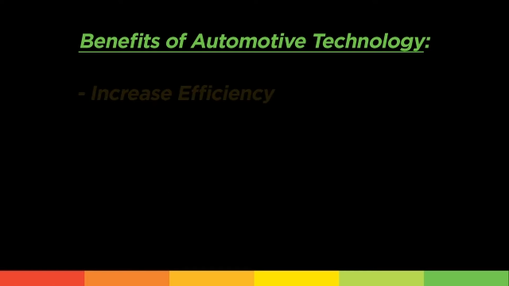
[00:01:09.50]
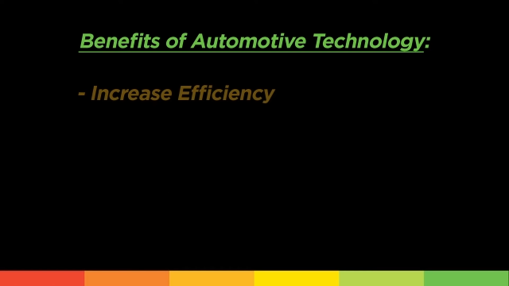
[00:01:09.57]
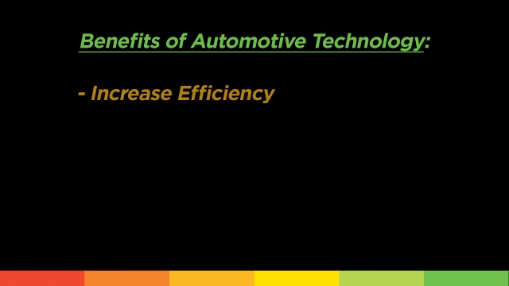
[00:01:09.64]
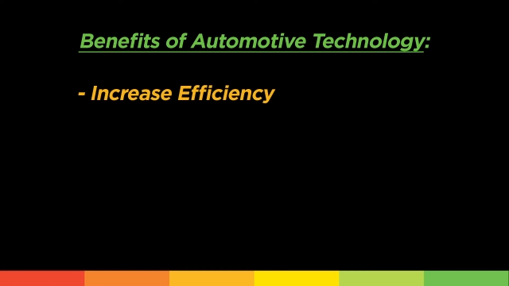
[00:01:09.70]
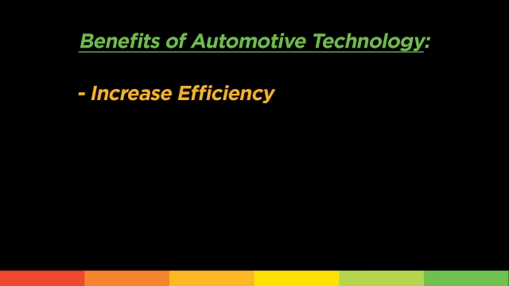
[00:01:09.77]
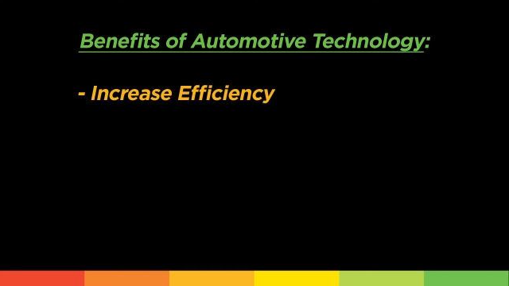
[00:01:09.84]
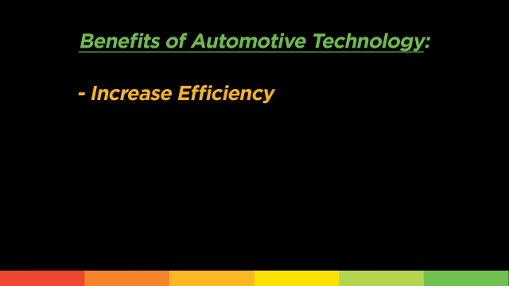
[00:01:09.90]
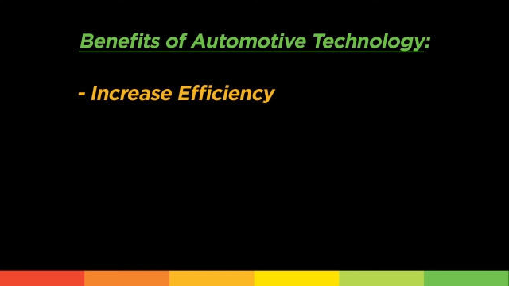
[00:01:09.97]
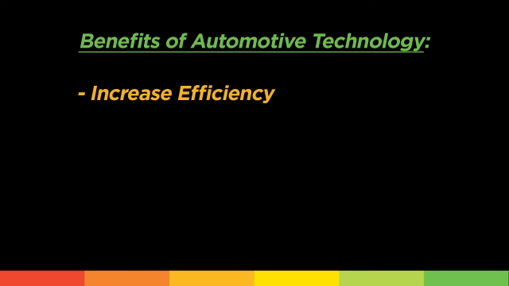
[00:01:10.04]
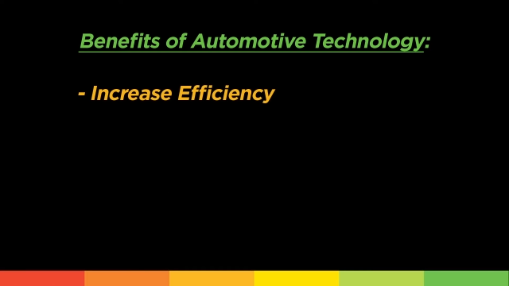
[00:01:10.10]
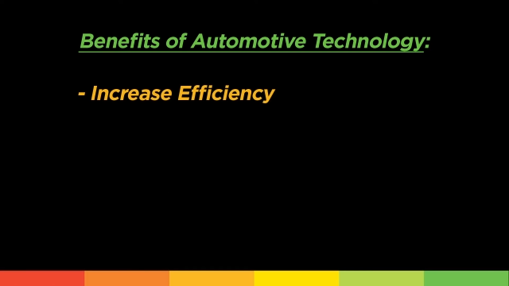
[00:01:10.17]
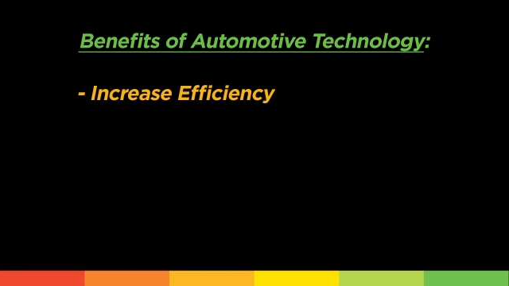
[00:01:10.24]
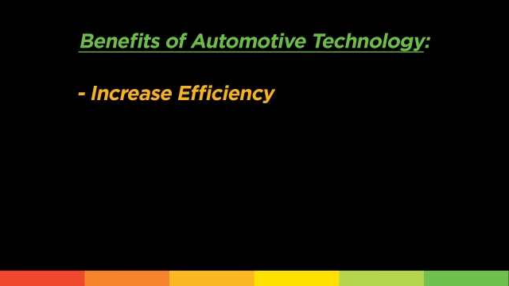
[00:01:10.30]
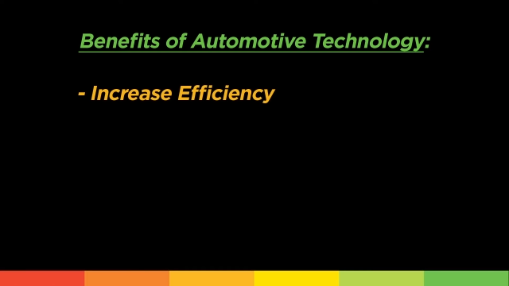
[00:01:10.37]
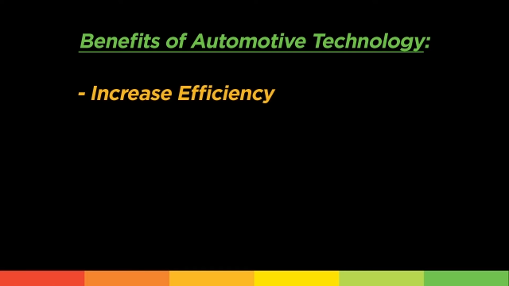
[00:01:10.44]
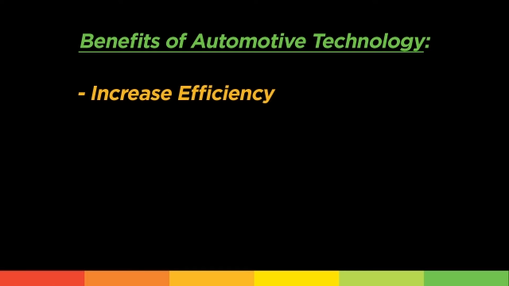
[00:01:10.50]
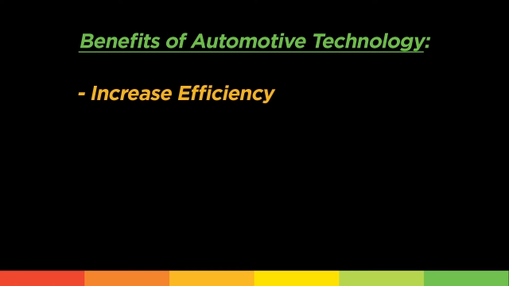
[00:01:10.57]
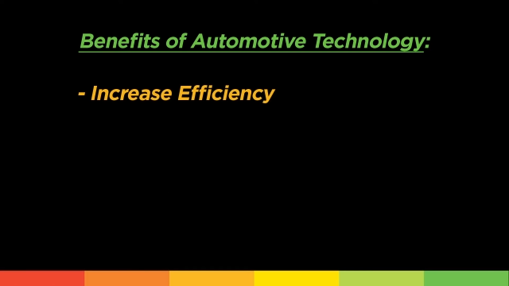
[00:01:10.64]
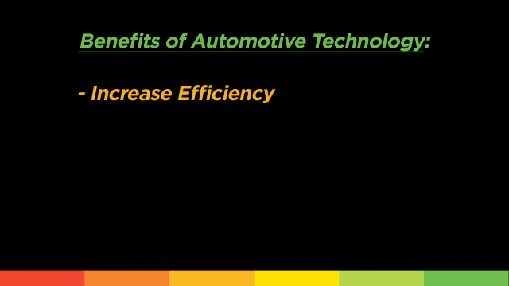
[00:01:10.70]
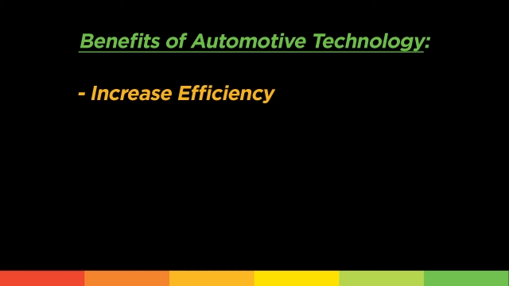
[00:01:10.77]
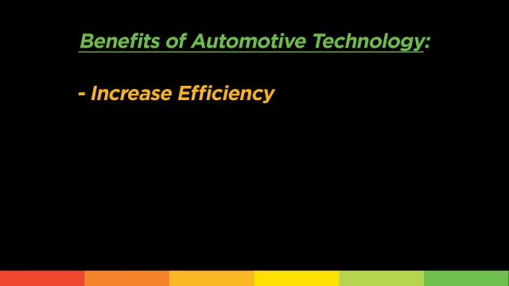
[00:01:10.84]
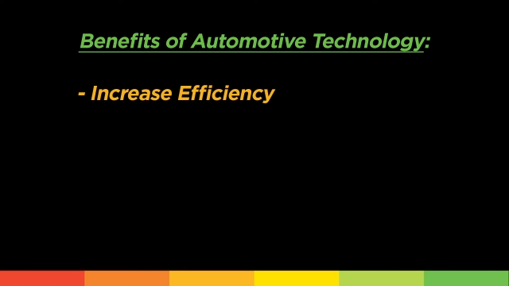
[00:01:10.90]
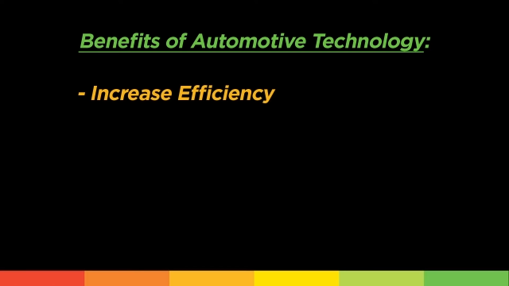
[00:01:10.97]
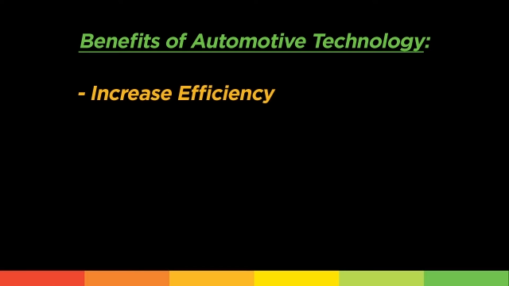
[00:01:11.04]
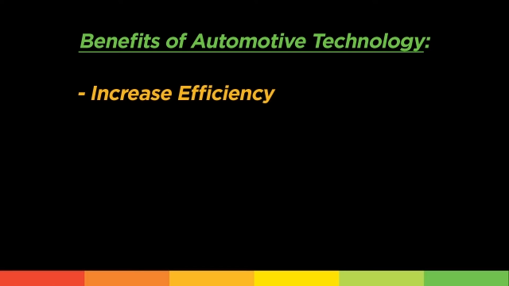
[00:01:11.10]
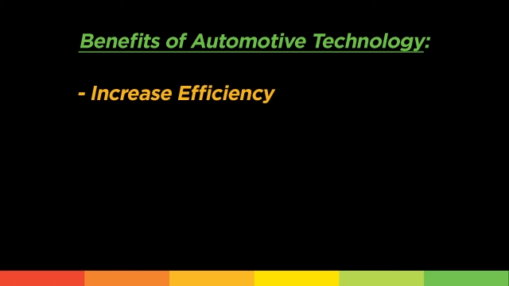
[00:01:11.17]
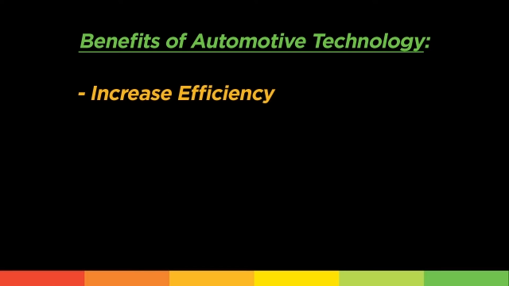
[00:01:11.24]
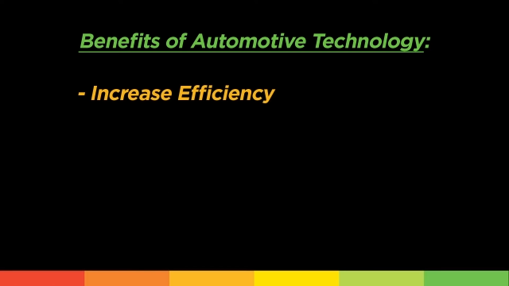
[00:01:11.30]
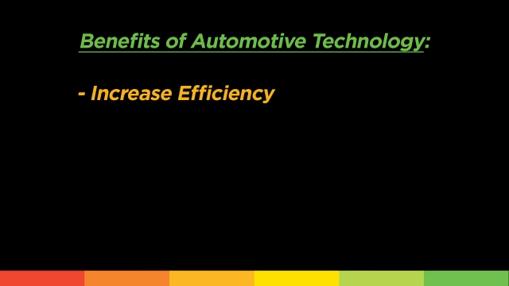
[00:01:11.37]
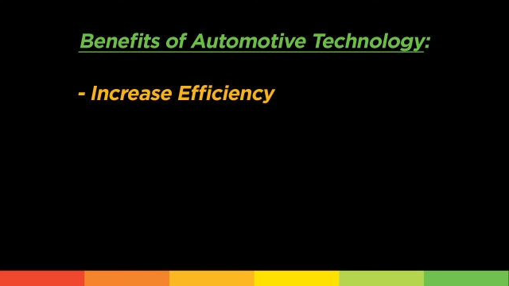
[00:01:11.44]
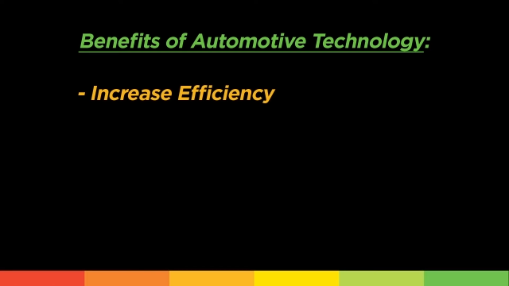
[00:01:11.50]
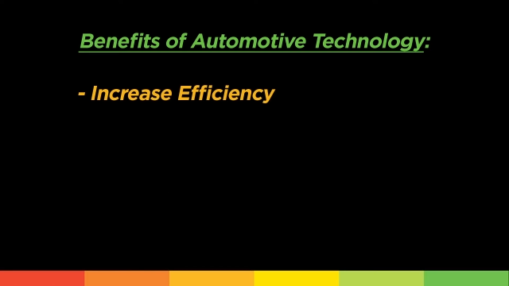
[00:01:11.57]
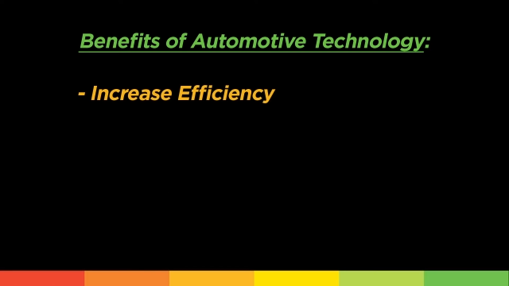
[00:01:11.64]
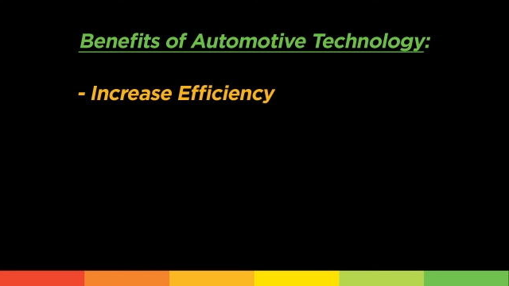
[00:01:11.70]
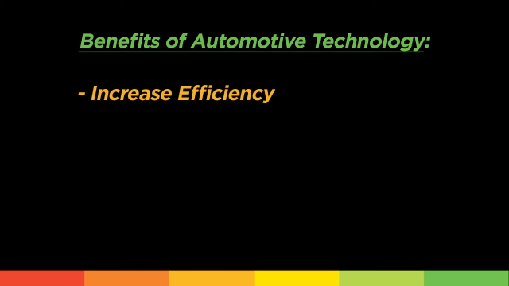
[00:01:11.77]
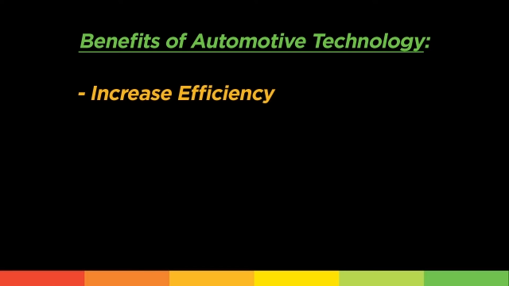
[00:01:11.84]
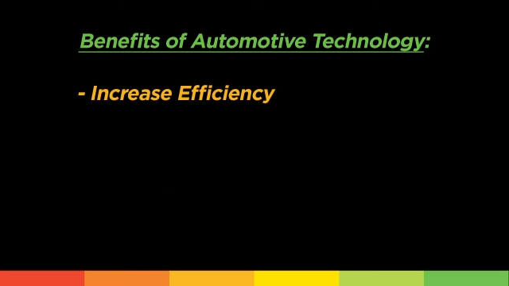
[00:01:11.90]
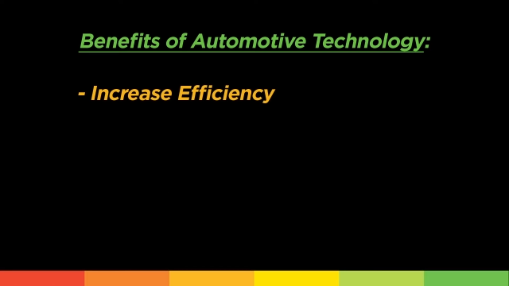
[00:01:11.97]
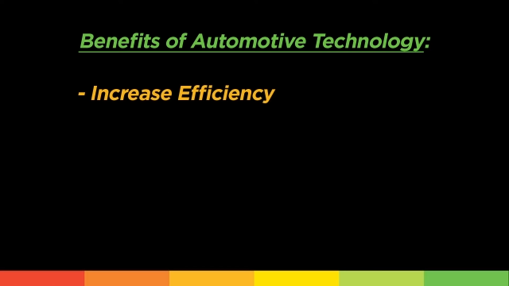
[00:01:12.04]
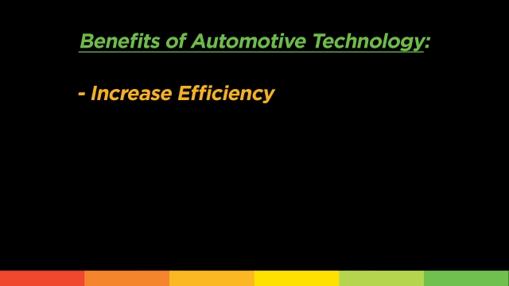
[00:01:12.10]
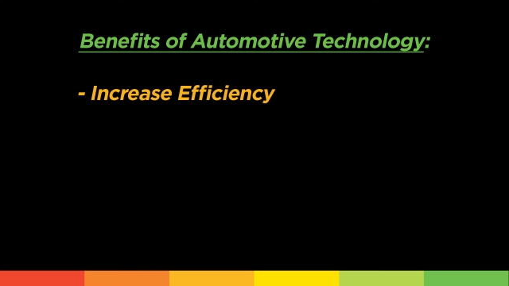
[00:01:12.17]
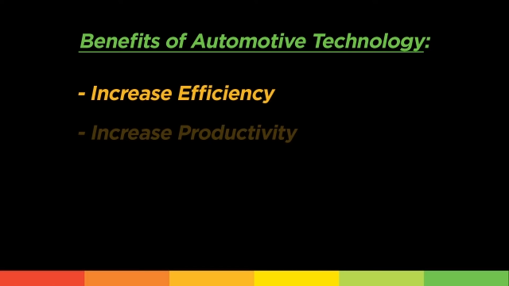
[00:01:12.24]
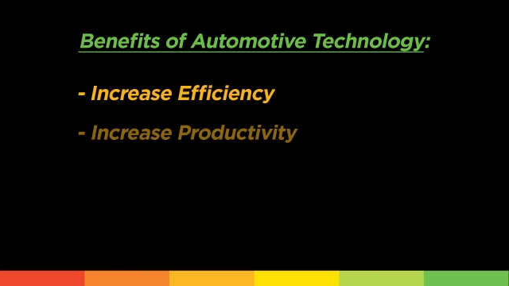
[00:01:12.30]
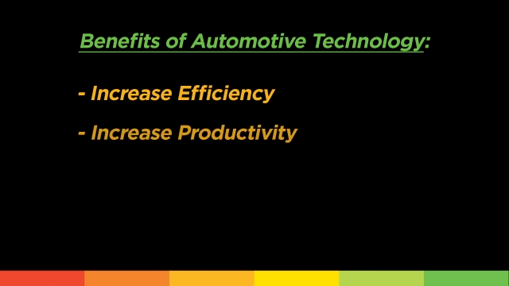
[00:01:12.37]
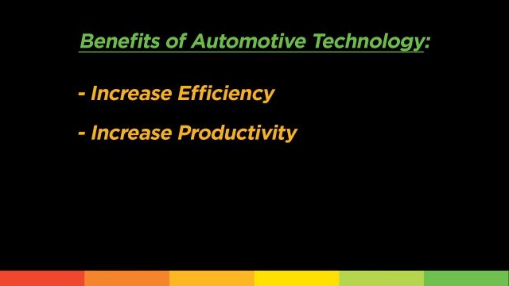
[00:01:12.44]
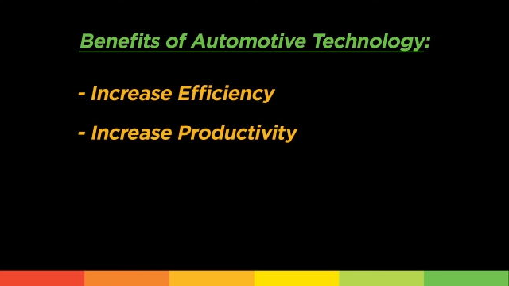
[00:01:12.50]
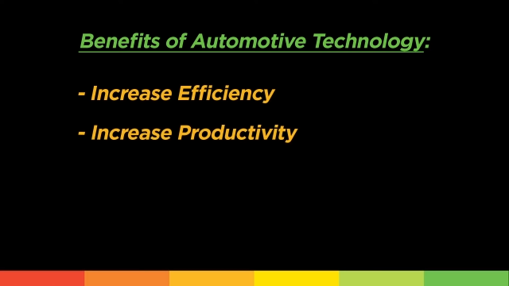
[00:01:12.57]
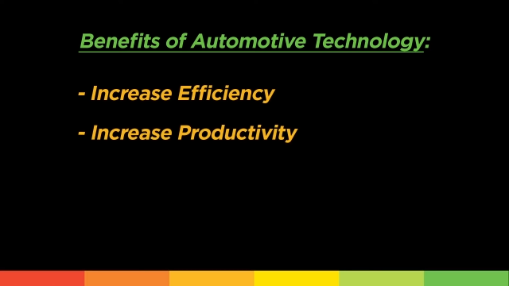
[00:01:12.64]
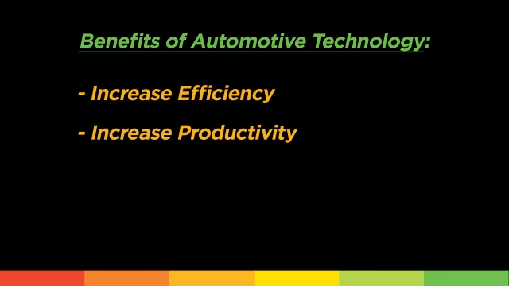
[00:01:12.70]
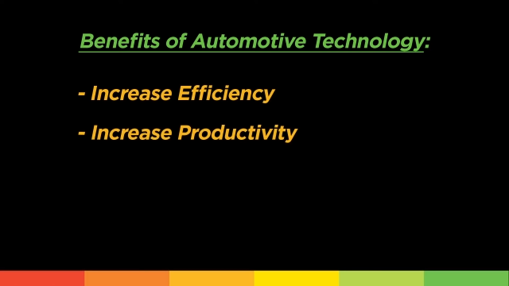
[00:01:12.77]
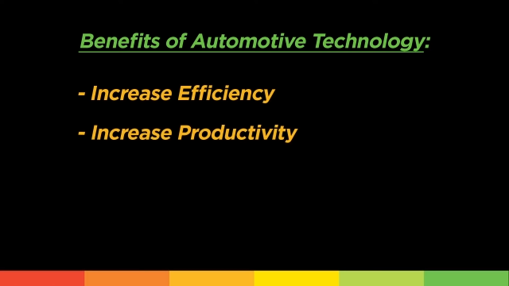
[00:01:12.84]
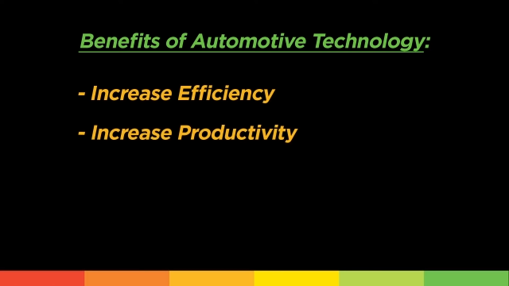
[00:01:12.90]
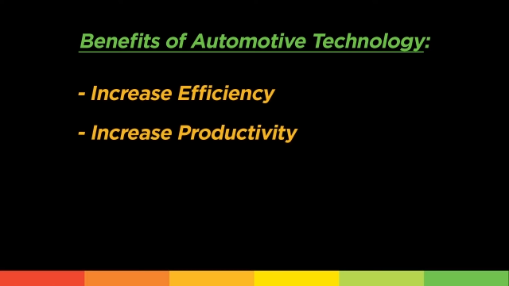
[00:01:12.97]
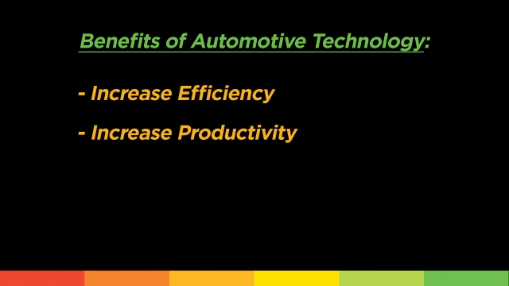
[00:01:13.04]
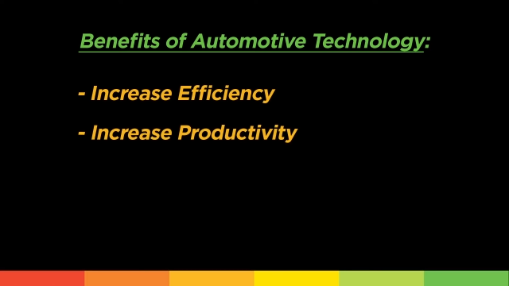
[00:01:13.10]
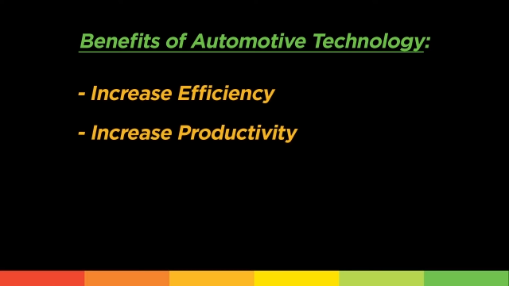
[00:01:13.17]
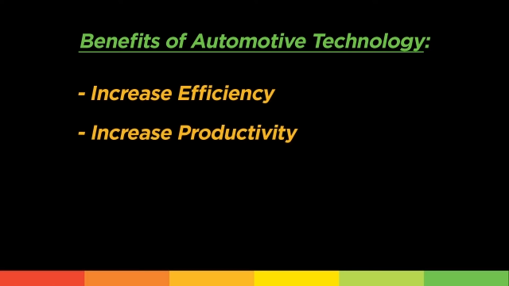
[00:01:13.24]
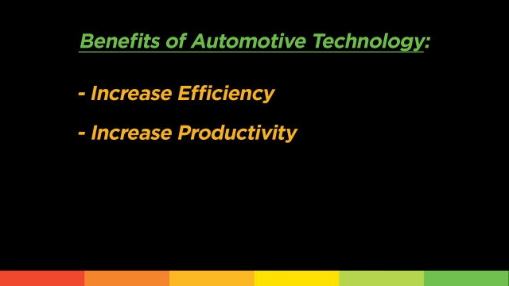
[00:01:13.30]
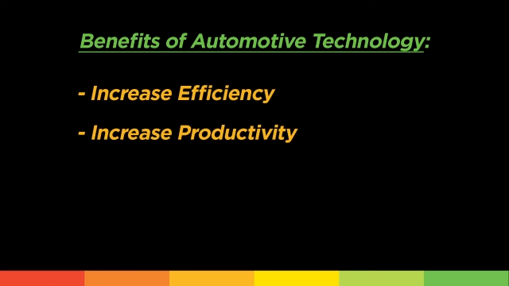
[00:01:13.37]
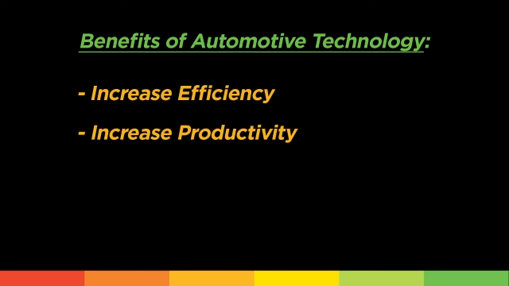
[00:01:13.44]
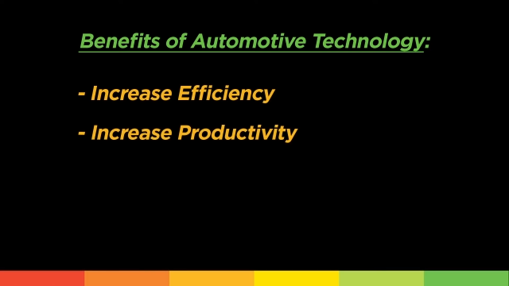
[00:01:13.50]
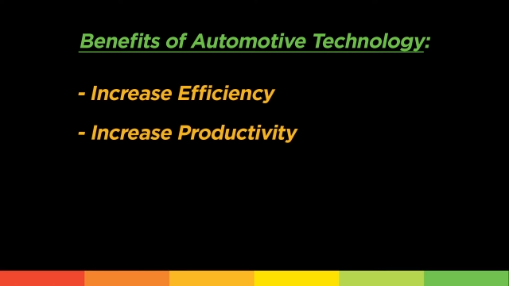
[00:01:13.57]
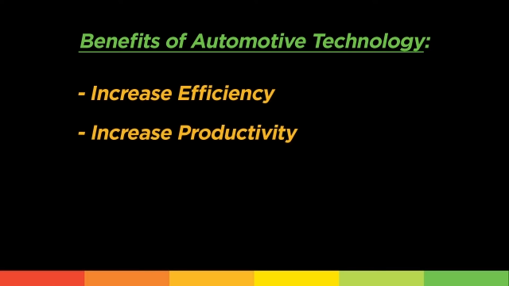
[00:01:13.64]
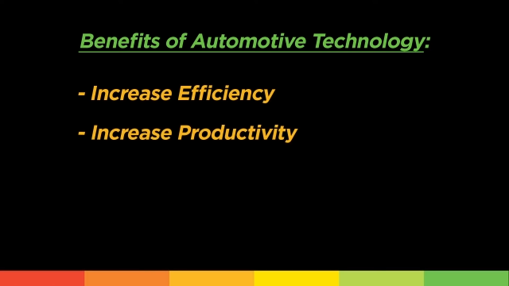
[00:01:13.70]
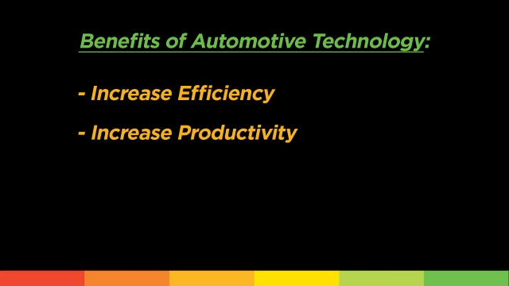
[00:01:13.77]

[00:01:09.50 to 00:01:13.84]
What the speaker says: Nobody's mouth can be seen.